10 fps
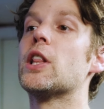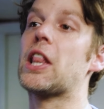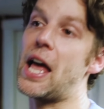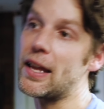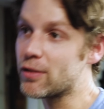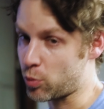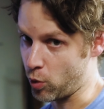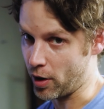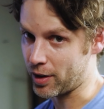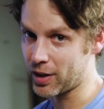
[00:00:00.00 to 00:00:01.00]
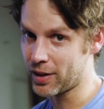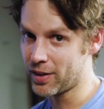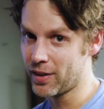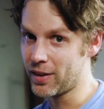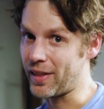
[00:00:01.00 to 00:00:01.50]
less work,
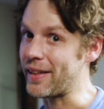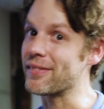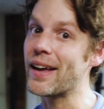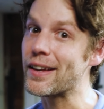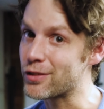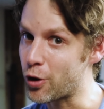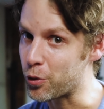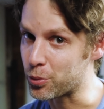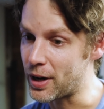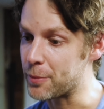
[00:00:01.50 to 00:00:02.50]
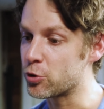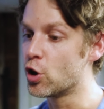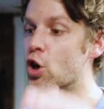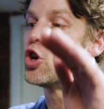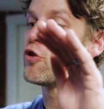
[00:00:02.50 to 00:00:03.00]
like less total reps,
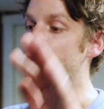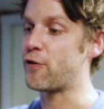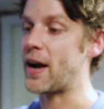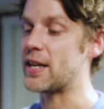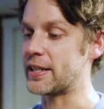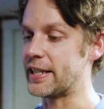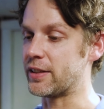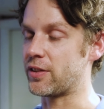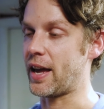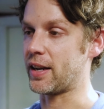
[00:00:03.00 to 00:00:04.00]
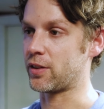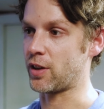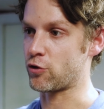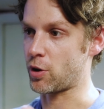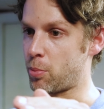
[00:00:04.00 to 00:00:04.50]
fight against that
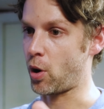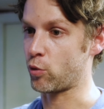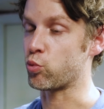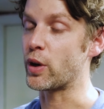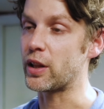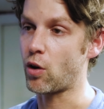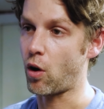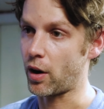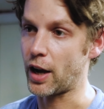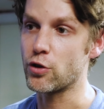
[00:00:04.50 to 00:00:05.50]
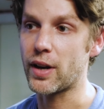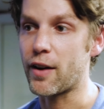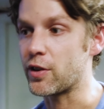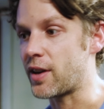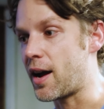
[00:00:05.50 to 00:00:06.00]
eccentric part really hard. I do it
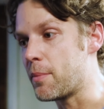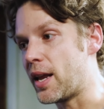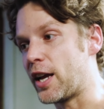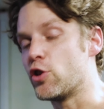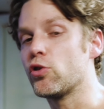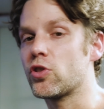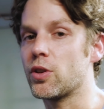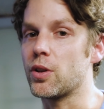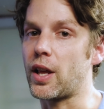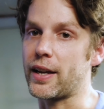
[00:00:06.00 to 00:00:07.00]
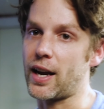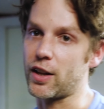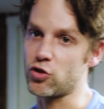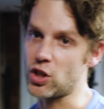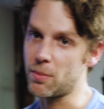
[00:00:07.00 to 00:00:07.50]
every time, and I used to like kind
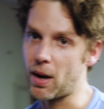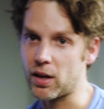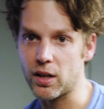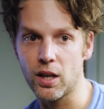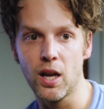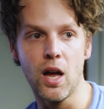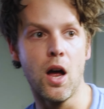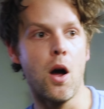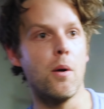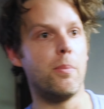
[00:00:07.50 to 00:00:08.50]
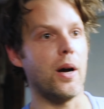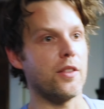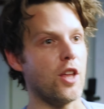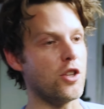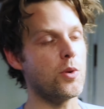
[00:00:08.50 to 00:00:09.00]
of cheat about it,
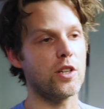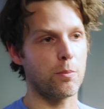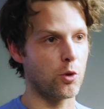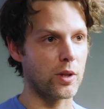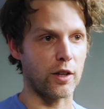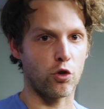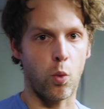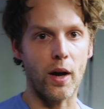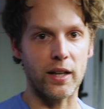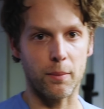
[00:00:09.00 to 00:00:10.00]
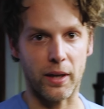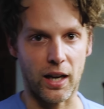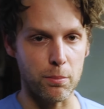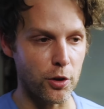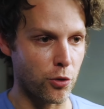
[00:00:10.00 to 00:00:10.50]
but then you end up doing like 20. I'm like,
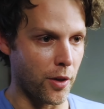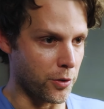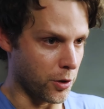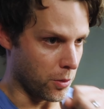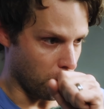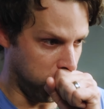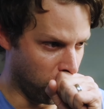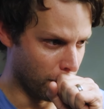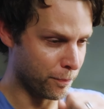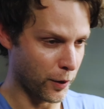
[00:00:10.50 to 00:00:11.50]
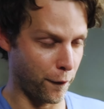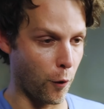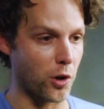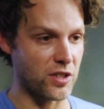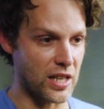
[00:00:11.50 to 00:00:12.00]
I'd much rather do
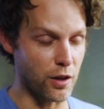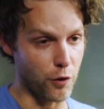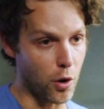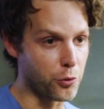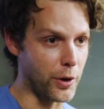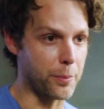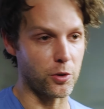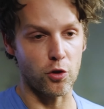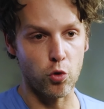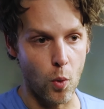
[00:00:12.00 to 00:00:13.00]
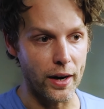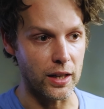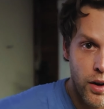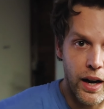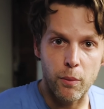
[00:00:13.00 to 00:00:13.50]
14 of those reps than
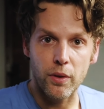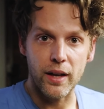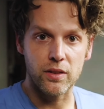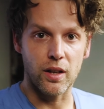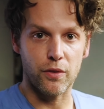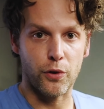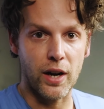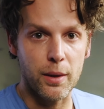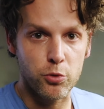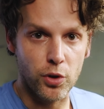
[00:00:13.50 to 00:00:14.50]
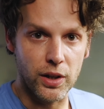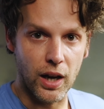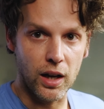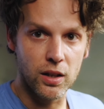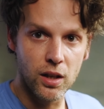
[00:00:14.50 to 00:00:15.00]
20. Okay, well that's it for hamstring
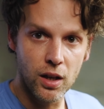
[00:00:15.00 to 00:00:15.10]
day.